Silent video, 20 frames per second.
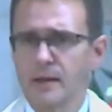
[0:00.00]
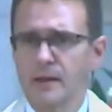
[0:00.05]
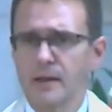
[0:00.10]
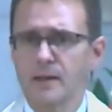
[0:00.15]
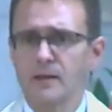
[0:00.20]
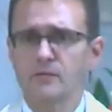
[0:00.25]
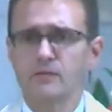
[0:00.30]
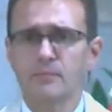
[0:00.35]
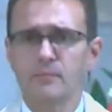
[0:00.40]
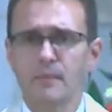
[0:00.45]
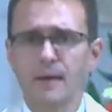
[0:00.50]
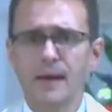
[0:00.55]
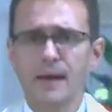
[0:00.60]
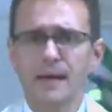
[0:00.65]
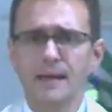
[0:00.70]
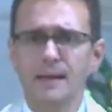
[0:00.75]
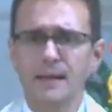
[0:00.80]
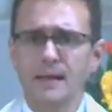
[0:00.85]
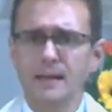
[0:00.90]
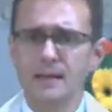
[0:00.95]
is
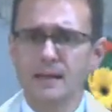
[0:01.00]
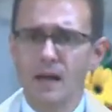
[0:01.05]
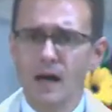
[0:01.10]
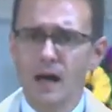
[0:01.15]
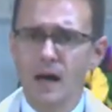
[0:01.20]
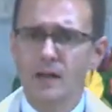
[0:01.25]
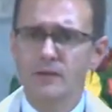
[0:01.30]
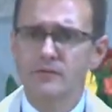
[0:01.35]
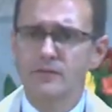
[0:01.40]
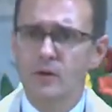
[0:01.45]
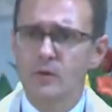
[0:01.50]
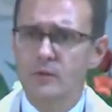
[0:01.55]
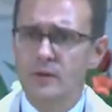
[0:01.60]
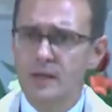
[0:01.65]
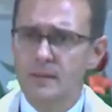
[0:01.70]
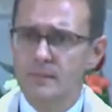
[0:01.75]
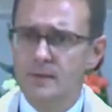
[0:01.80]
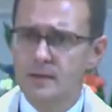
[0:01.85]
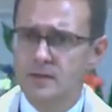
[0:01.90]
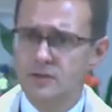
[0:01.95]
made in God's own
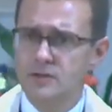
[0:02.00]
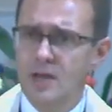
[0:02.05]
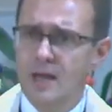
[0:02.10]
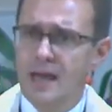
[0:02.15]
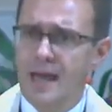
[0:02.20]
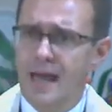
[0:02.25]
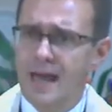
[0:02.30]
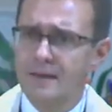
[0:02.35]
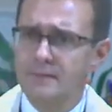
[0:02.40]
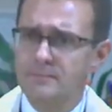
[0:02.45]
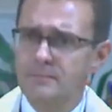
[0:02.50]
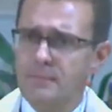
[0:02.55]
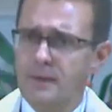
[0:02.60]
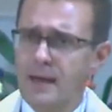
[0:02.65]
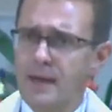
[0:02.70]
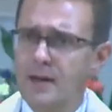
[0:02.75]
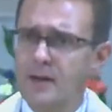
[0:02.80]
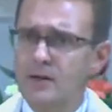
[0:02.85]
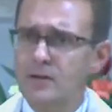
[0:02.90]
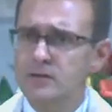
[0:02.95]
image and
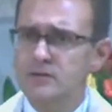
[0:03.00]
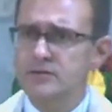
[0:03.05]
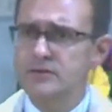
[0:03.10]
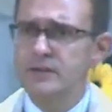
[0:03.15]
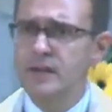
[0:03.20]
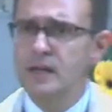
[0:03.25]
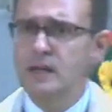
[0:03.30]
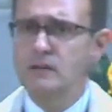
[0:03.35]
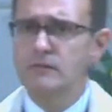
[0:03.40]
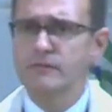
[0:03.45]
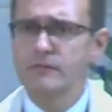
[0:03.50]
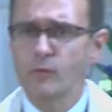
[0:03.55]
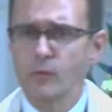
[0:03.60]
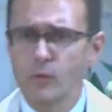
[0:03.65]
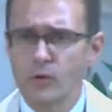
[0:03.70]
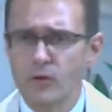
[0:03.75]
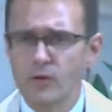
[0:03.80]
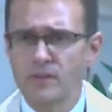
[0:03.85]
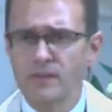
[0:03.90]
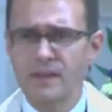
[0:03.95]
bears,
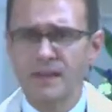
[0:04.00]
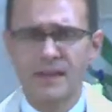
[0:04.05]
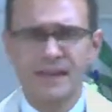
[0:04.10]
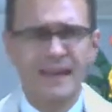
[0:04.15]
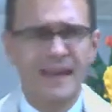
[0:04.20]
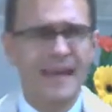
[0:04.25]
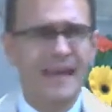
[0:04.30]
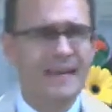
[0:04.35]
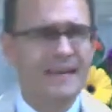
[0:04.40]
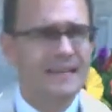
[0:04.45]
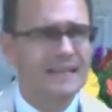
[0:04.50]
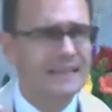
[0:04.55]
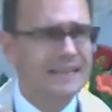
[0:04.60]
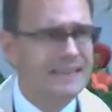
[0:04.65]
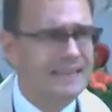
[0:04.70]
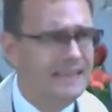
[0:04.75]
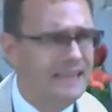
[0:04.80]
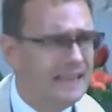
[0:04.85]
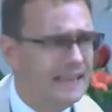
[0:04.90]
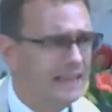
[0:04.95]
therefore, the
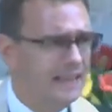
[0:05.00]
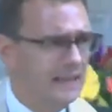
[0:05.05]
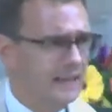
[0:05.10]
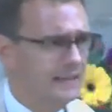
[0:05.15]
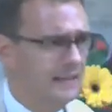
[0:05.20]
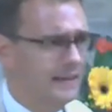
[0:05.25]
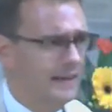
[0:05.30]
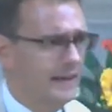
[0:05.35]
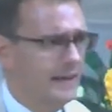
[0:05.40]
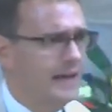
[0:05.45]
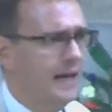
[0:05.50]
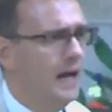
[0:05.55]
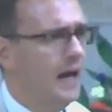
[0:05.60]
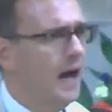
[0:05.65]
innate dignity